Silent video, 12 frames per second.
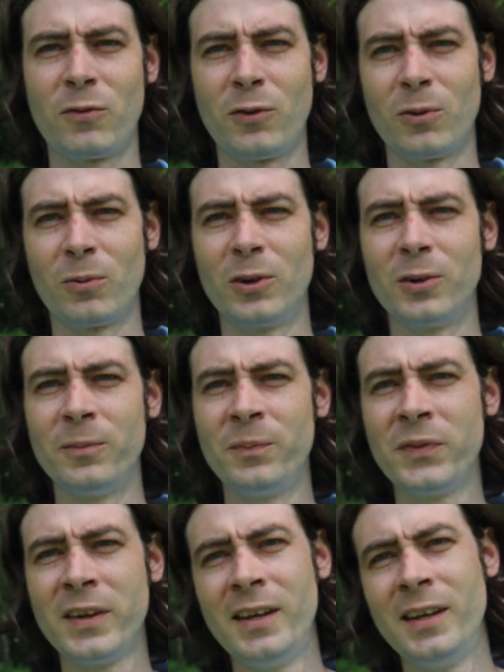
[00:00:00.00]
forward.
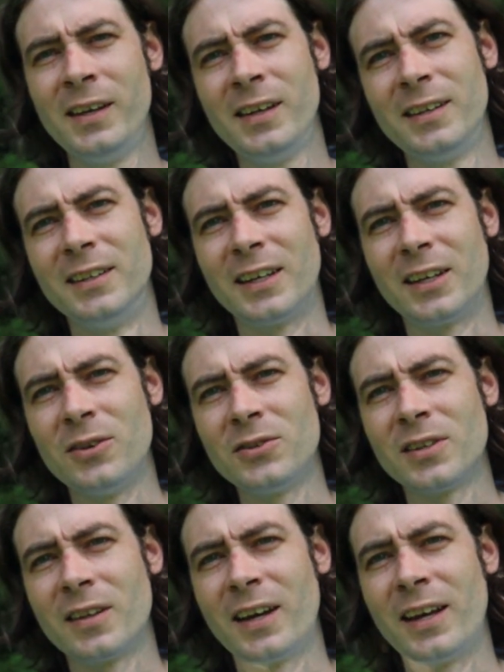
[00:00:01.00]
And to get
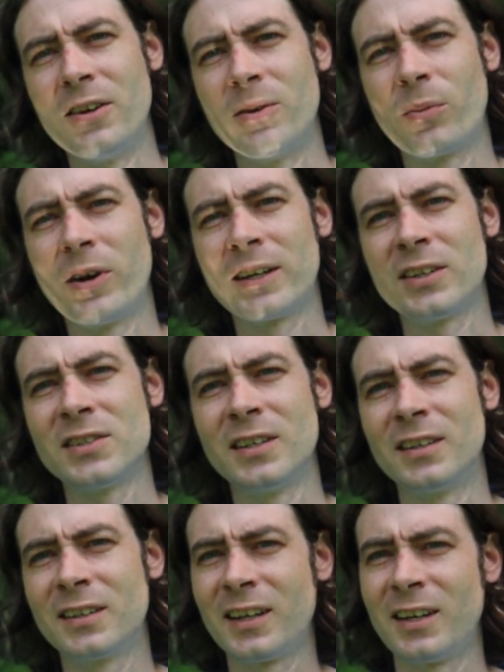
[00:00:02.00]
used to that, you can practice
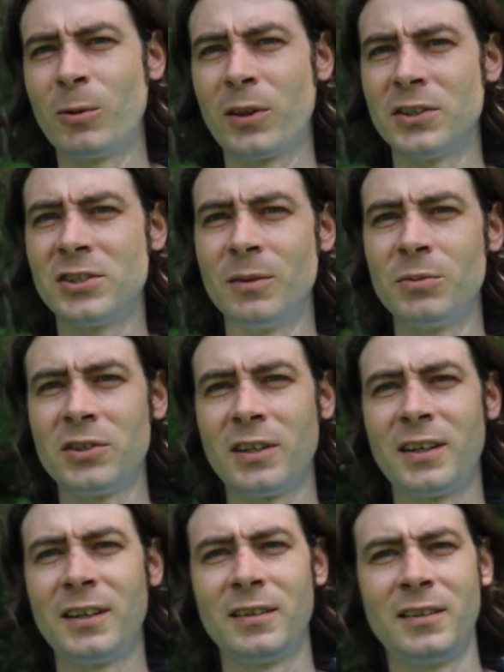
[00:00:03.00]
it kind of with a chip
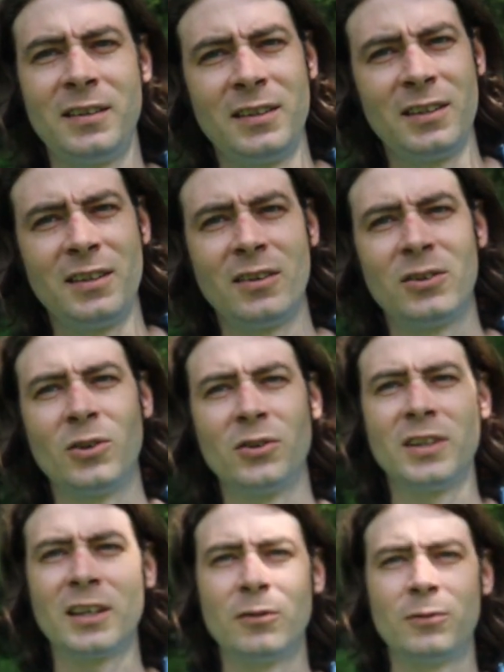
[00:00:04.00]
shot.
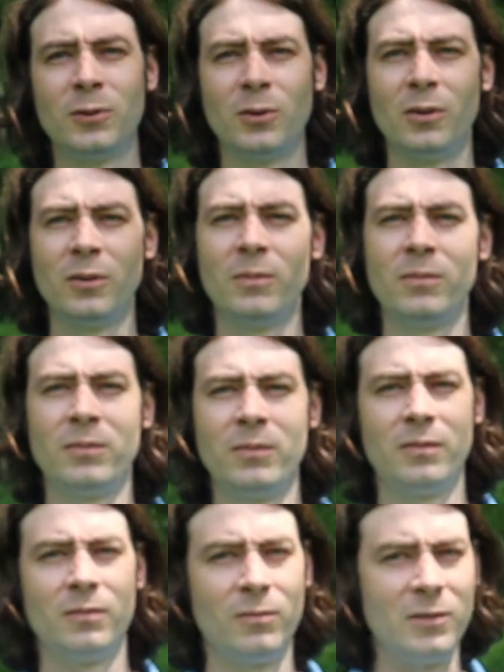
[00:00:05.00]
Don't take a full
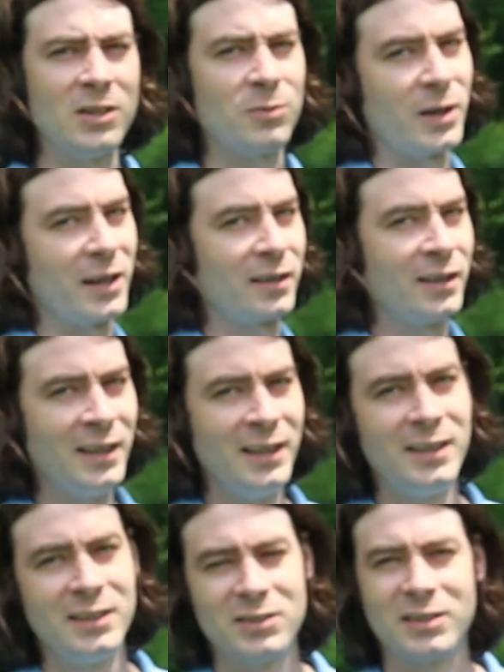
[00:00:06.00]
reach back.
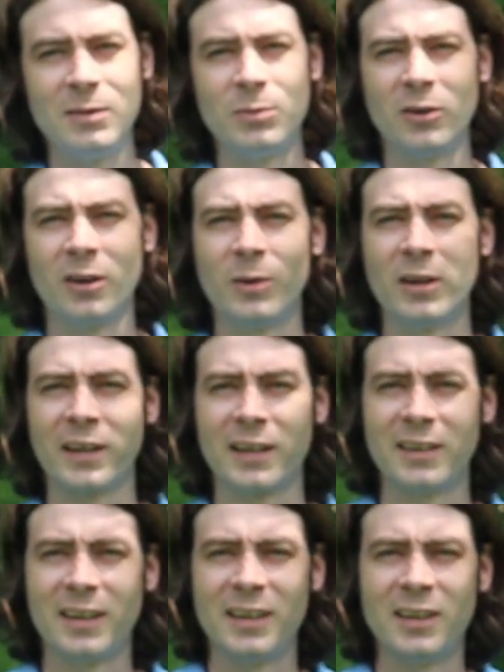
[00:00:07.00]
Just keep your arm at
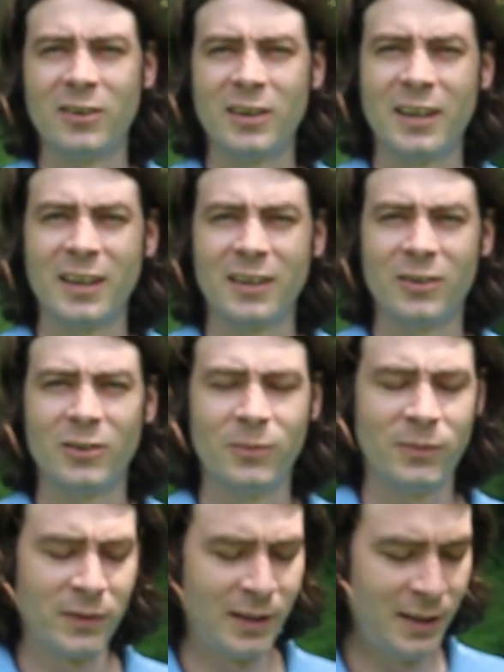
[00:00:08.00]
like a 90-degree angle,
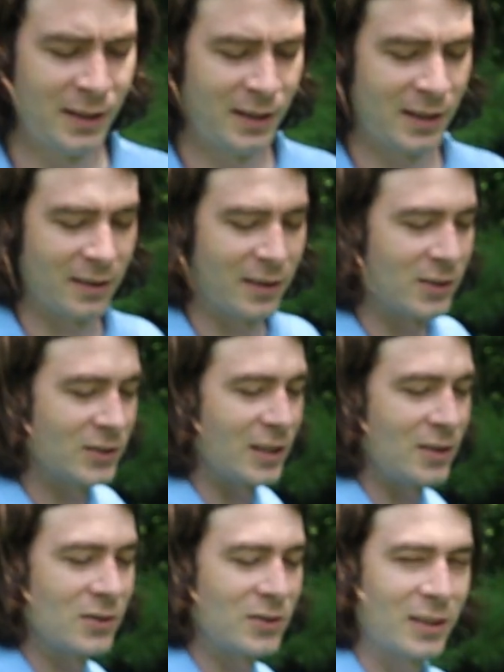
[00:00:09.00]
and then just
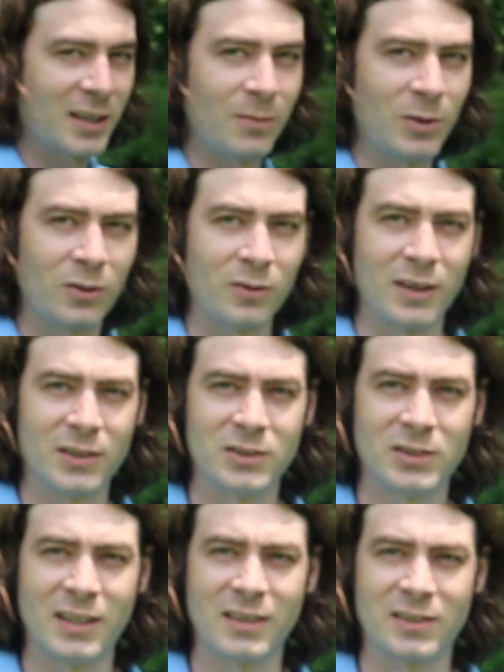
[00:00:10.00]
get used to coming through as
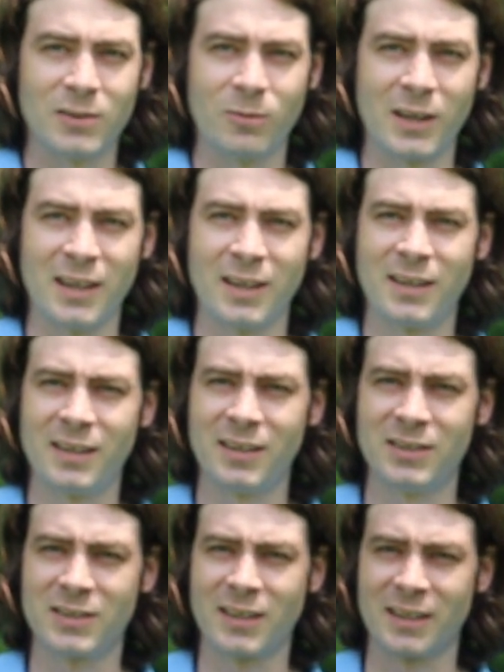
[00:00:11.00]
you change the weight,
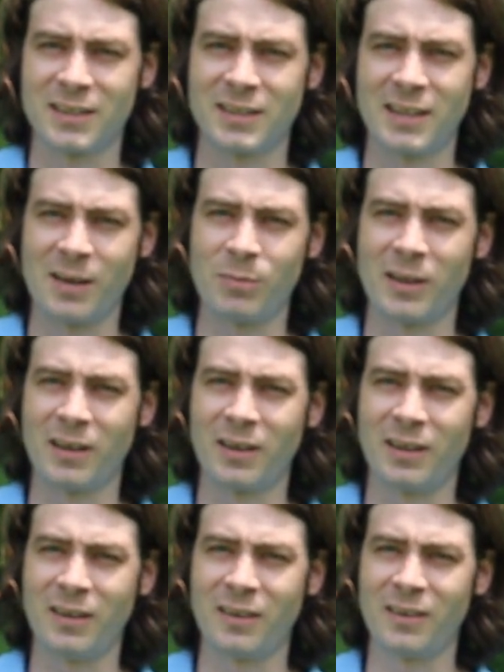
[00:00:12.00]
just kind of snapping
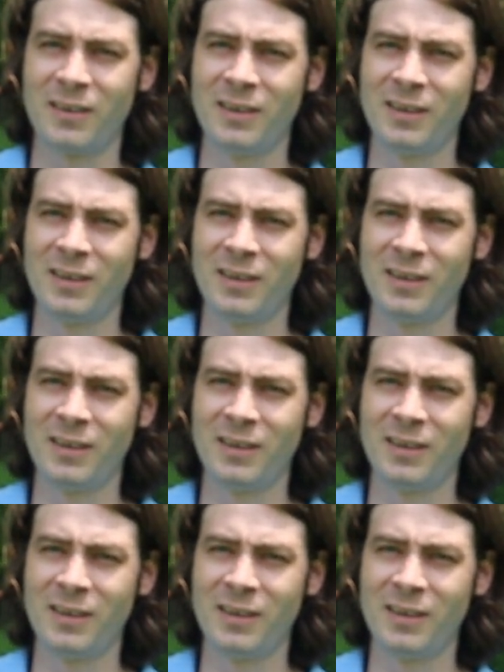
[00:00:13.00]
out here